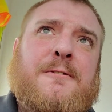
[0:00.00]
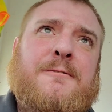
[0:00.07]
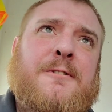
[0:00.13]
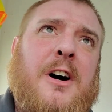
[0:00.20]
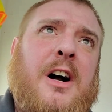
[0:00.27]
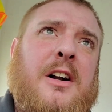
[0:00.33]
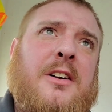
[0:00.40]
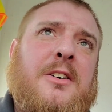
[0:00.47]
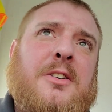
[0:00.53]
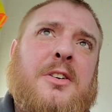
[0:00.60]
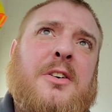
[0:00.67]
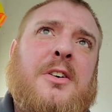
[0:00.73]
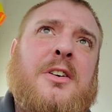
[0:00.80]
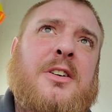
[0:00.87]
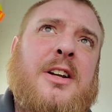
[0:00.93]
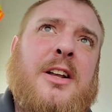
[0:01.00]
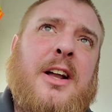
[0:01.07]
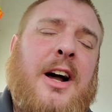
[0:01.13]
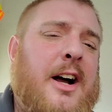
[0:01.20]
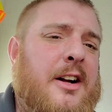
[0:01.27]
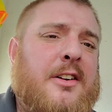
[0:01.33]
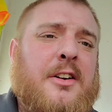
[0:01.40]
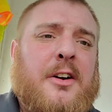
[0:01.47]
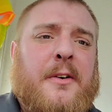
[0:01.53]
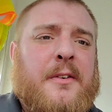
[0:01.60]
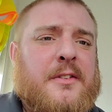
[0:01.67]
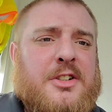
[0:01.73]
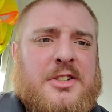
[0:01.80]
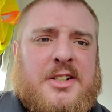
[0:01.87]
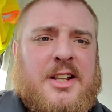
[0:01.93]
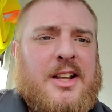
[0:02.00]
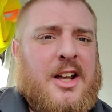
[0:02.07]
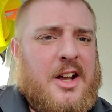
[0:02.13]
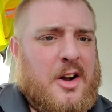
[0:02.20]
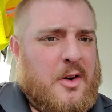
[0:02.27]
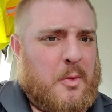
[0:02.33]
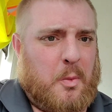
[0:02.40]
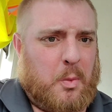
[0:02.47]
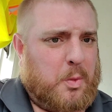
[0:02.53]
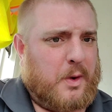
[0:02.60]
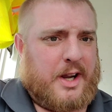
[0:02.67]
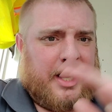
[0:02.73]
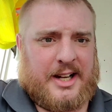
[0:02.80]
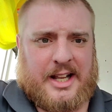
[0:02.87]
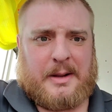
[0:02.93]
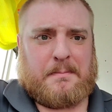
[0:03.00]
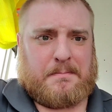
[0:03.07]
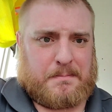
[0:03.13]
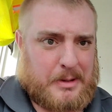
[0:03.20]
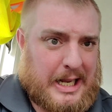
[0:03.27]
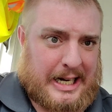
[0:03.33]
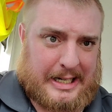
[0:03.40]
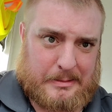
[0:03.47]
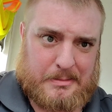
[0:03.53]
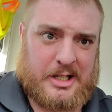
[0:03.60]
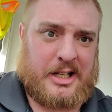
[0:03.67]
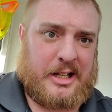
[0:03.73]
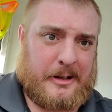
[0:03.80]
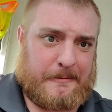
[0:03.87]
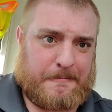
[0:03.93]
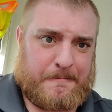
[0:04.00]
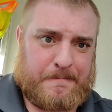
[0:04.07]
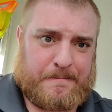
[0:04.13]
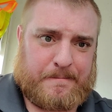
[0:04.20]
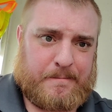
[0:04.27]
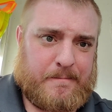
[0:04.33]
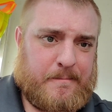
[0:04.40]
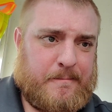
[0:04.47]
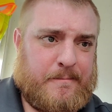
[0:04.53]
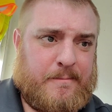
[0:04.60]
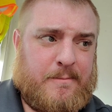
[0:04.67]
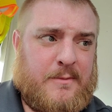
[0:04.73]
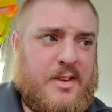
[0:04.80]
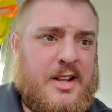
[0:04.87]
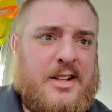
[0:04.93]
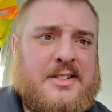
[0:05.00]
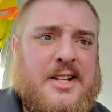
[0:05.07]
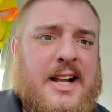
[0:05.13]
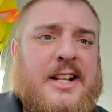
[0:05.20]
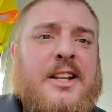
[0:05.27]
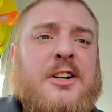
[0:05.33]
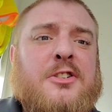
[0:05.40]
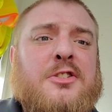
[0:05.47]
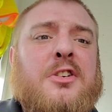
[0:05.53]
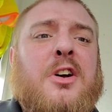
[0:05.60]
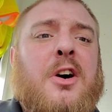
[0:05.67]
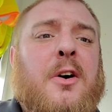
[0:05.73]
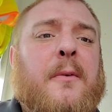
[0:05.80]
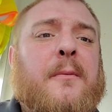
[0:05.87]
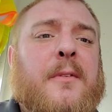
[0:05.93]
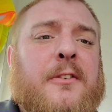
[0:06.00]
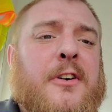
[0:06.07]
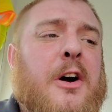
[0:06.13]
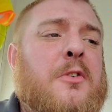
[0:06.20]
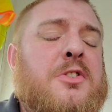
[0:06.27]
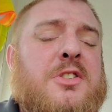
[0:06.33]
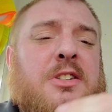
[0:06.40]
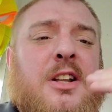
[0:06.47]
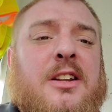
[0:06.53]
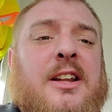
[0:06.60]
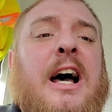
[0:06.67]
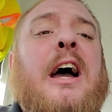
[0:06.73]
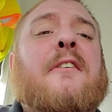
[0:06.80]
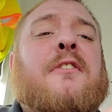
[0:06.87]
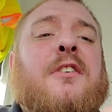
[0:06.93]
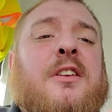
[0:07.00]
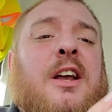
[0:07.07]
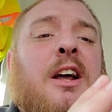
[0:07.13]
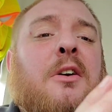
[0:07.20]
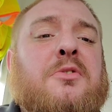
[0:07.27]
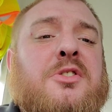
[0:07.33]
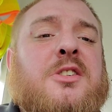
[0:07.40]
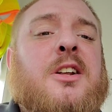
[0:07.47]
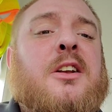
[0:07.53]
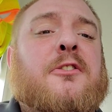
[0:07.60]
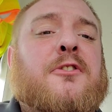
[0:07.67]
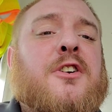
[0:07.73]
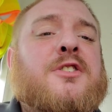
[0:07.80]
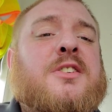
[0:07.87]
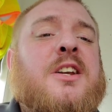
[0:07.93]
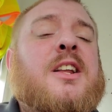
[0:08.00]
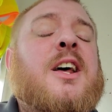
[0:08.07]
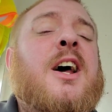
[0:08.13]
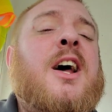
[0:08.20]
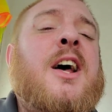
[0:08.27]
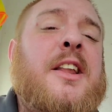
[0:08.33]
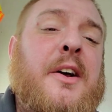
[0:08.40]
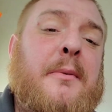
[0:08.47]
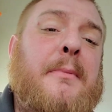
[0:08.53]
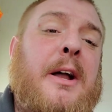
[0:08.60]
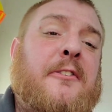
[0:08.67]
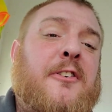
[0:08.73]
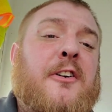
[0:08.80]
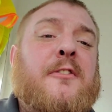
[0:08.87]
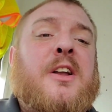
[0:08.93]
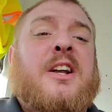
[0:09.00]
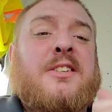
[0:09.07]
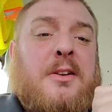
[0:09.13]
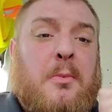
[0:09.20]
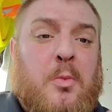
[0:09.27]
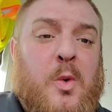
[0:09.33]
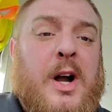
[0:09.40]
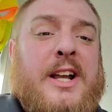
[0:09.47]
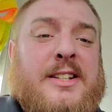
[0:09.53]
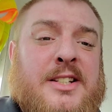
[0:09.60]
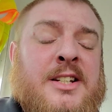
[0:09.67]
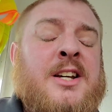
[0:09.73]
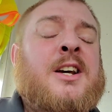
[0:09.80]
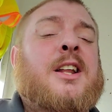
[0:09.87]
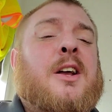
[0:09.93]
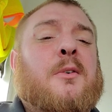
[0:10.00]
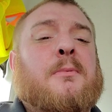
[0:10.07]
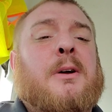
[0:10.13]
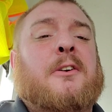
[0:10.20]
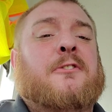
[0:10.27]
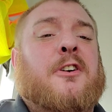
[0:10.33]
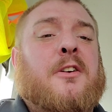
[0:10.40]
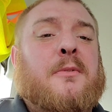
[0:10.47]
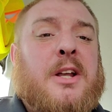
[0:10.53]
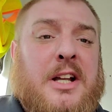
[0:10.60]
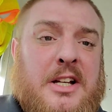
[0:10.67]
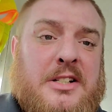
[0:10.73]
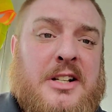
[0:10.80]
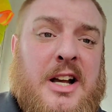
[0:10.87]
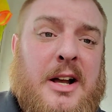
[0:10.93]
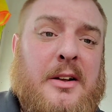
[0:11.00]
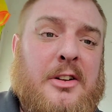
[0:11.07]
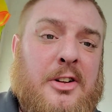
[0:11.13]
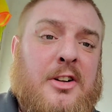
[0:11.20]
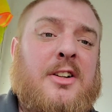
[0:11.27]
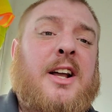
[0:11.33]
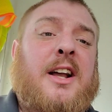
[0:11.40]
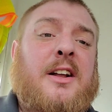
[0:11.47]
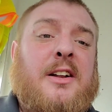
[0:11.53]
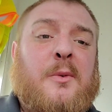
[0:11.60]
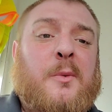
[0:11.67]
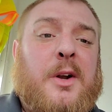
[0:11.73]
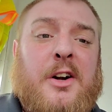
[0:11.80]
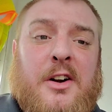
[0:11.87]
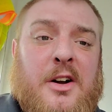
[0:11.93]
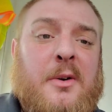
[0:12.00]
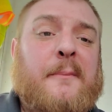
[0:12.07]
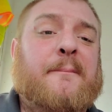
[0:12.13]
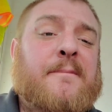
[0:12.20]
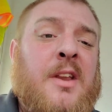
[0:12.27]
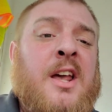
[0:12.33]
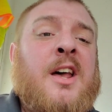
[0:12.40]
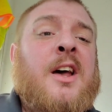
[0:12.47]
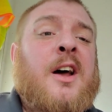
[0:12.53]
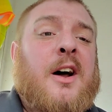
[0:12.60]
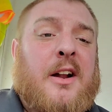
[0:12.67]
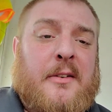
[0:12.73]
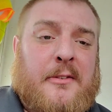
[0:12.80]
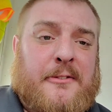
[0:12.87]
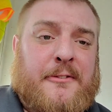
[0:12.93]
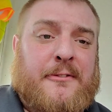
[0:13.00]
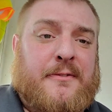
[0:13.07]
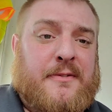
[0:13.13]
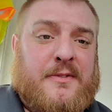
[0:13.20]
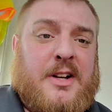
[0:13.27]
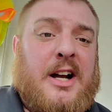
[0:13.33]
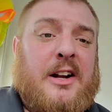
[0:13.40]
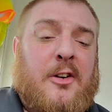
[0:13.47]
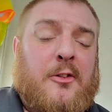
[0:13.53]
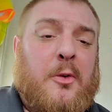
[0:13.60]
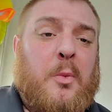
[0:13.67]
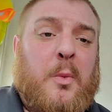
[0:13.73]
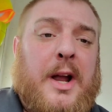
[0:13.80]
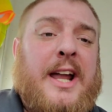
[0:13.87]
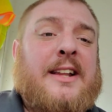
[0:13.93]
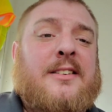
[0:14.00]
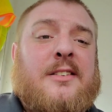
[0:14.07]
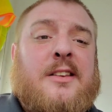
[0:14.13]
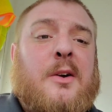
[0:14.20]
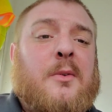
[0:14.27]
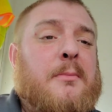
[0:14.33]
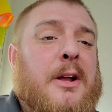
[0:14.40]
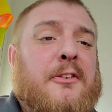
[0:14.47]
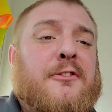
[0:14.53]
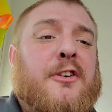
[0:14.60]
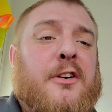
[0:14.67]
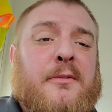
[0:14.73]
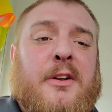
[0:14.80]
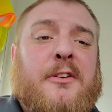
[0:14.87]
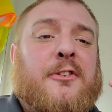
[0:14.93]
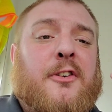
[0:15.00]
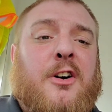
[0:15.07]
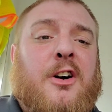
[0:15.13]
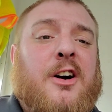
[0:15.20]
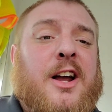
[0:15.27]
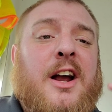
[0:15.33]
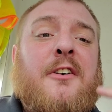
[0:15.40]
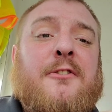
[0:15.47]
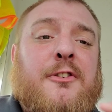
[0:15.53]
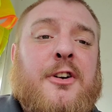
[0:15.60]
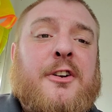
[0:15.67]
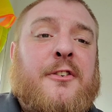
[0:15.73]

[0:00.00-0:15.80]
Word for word: fuck, who, I don't know, just any black comedian 10 years ago, if I was live thing, I was sitting in front seat, they would make fun of me because I'm white. They would make fun of me because I look like a weirdo and I'm a kind of overweight. They would make fun of me for every